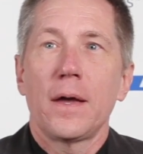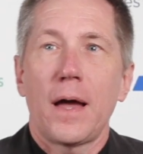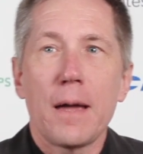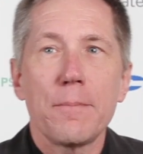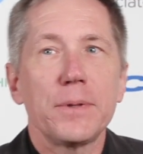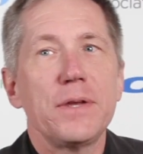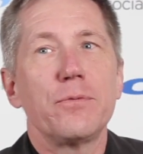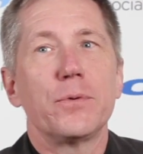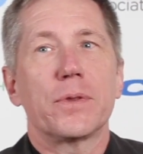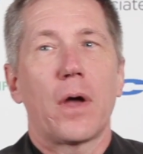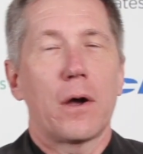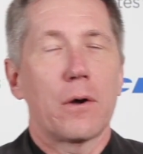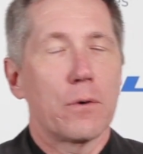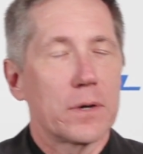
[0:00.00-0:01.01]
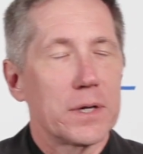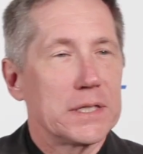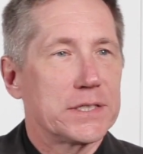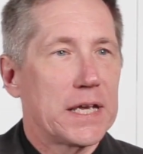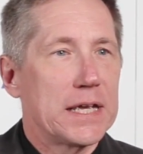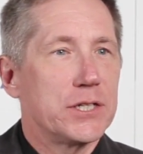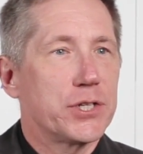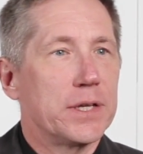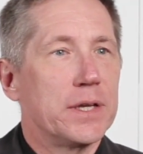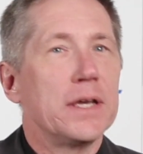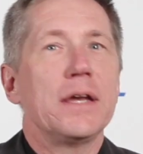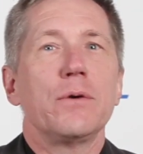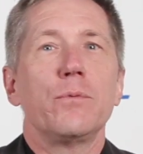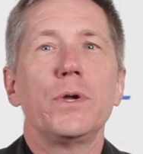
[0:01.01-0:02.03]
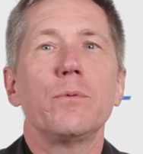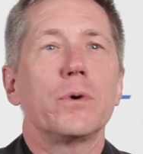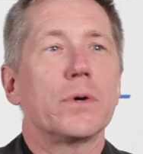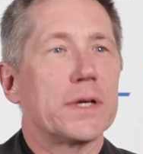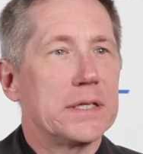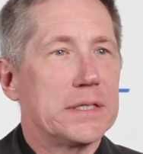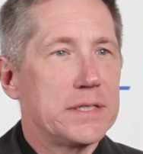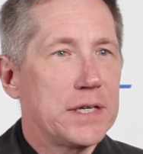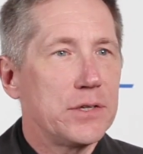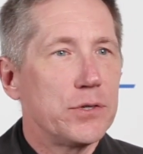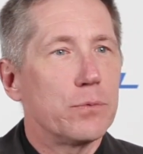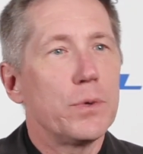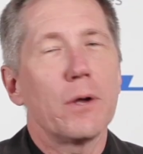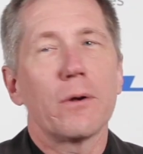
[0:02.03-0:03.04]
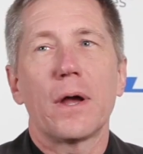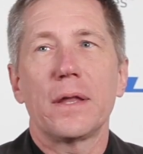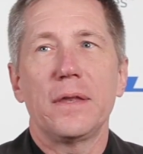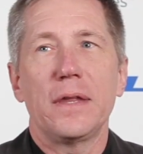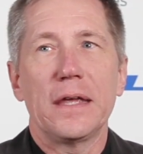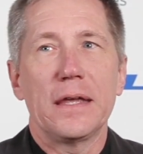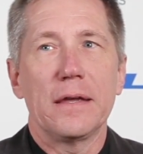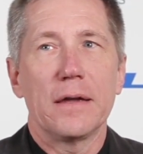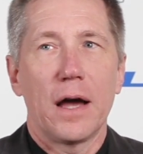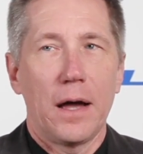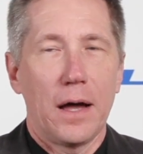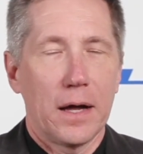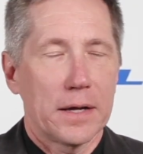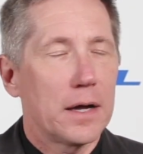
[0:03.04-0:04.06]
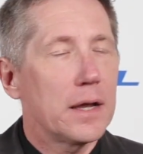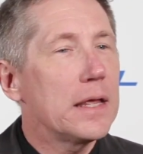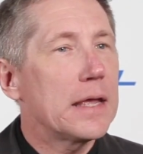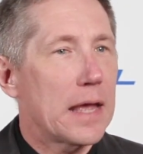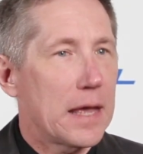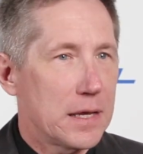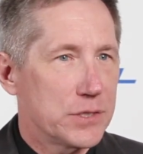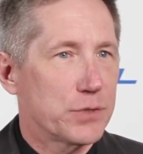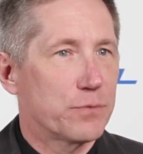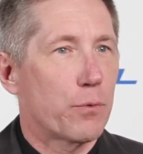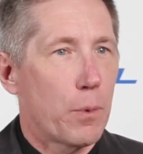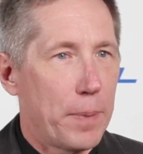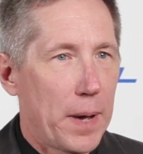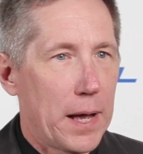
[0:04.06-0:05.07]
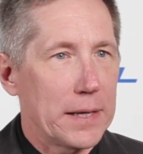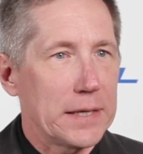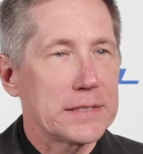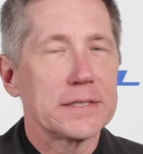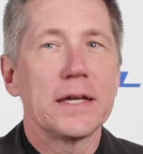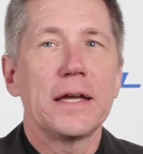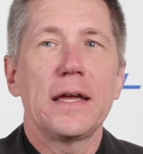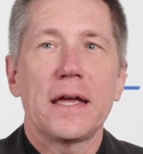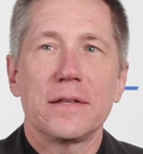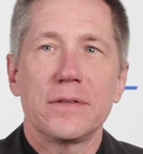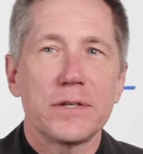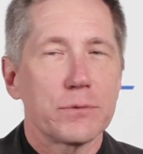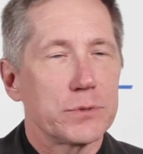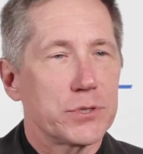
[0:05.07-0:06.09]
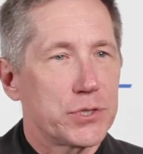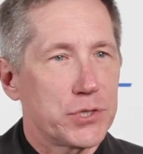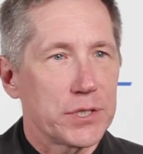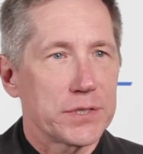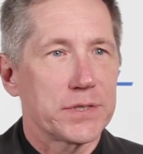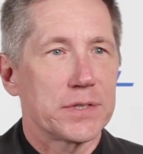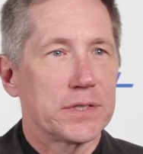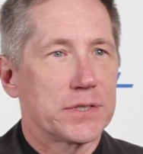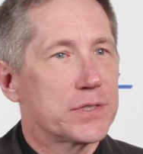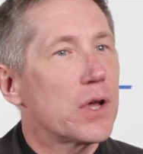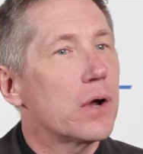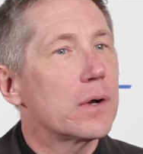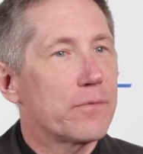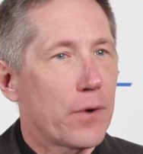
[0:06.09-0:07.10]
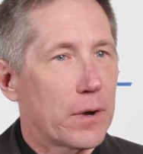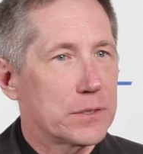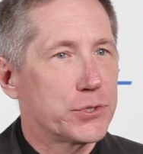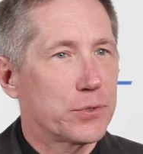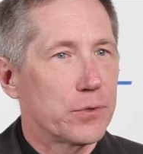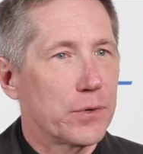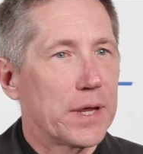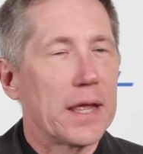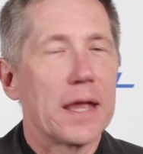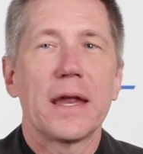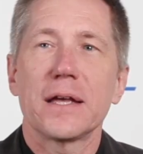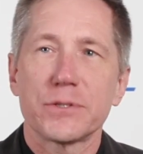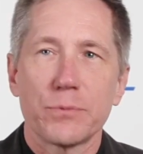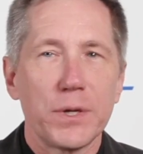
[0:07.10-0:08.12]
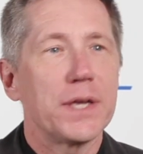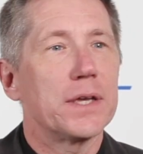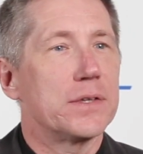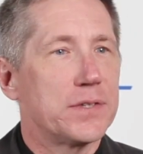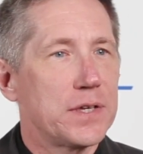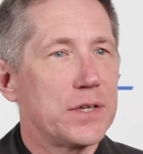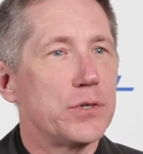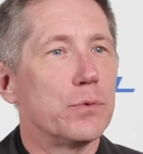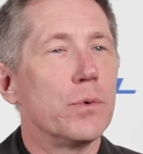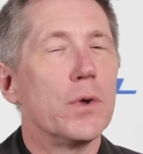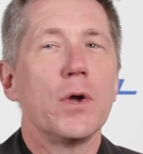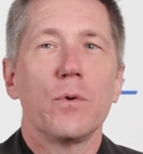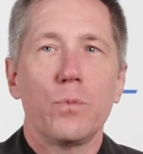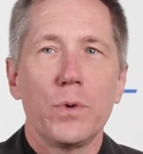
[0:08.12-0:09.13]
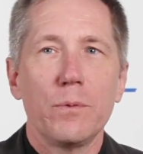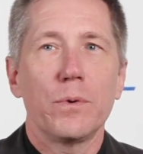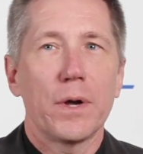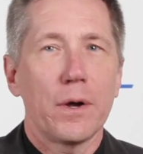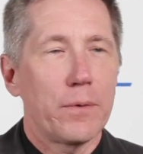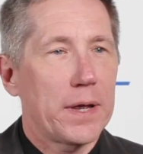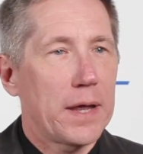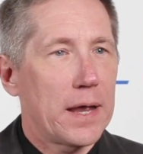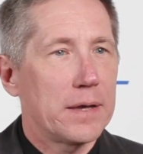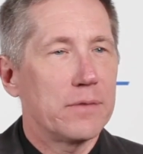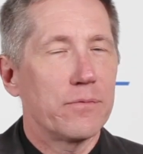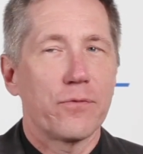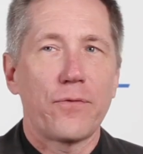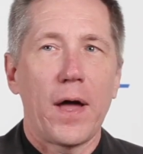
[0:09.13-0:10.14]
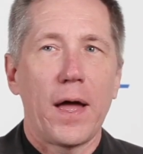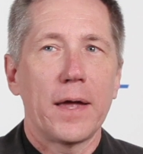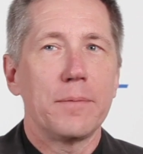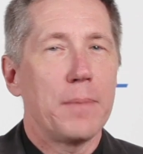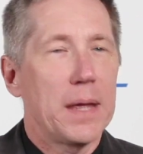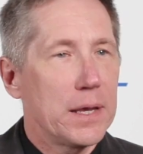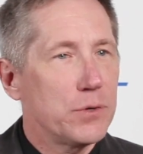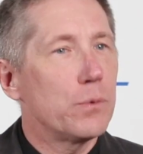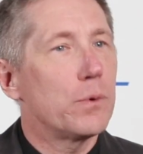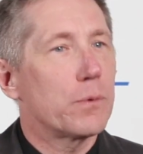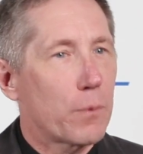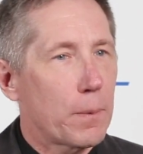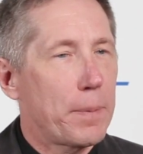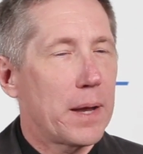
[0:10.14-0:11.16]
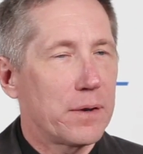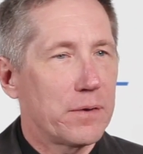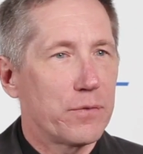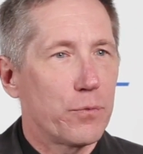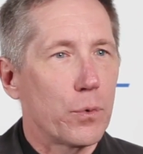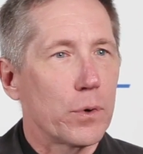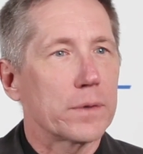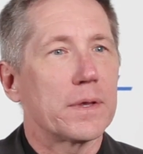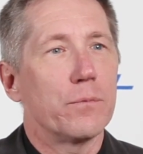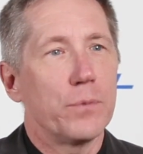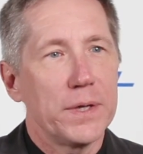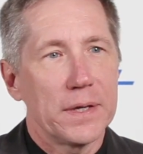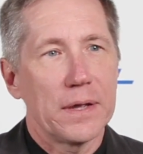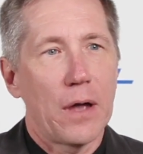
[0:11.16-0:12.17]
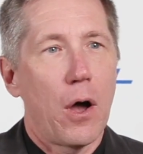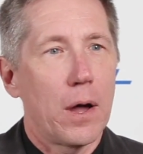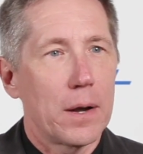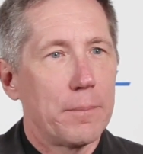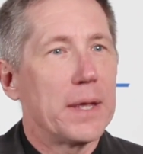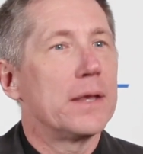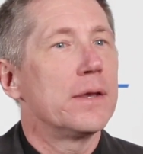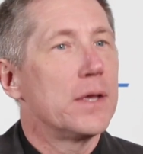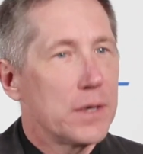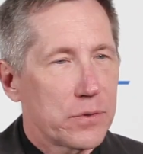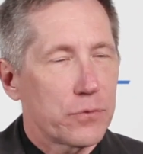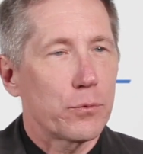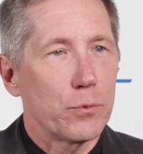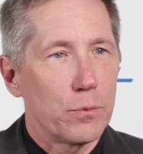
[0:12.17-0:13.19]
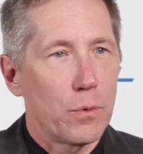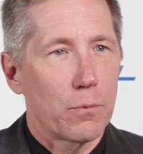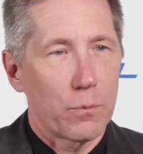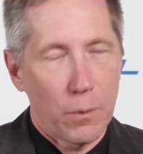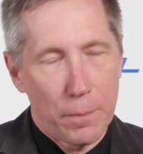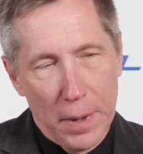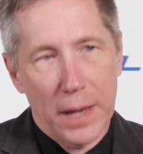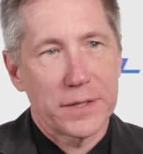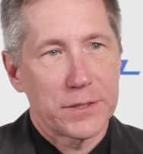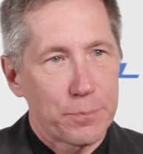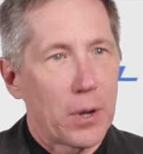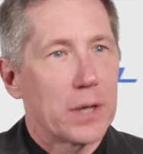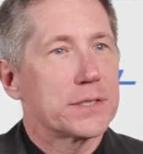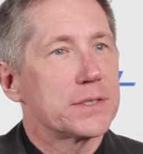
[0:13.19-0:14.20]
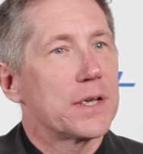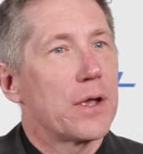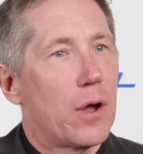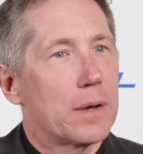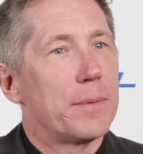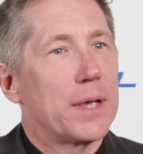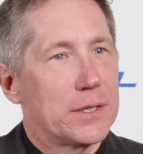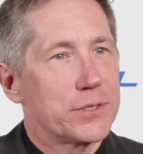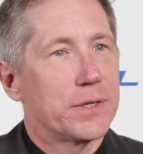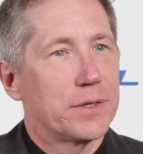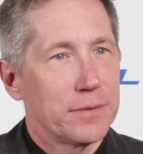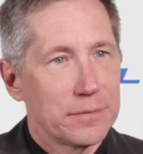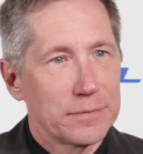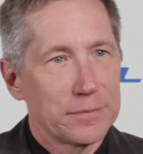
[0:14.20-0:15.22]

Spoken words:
I believe with our organization, we will continue. We are on the cutting edge of robotics, and this was just the start of our journey. And as we continue, we will go ahead and find manual and repetitive work that we can automate through robotics processing automation.